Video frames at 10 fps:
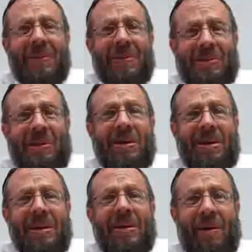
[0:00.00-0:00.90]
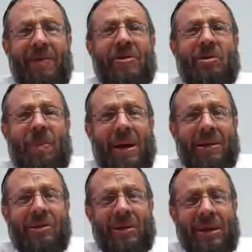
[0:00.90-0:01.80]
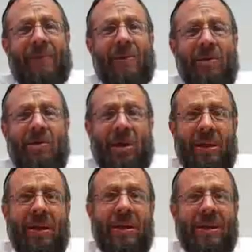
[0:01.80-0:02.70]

or study of anthropology and evolution,